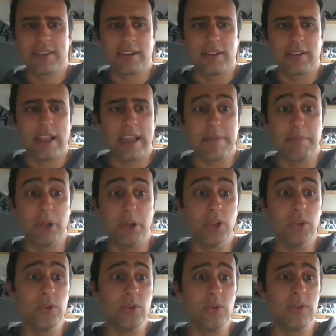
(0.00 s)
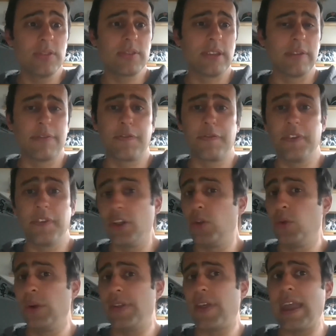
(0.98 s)
They're like balloons that
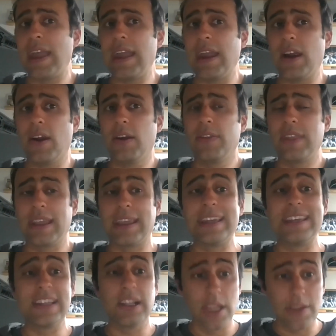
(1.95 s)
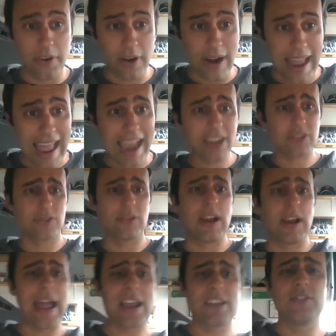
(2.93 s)
fill with air that can deliver extra
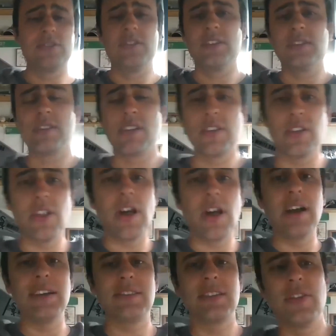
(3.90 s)
oxygen to the lungs.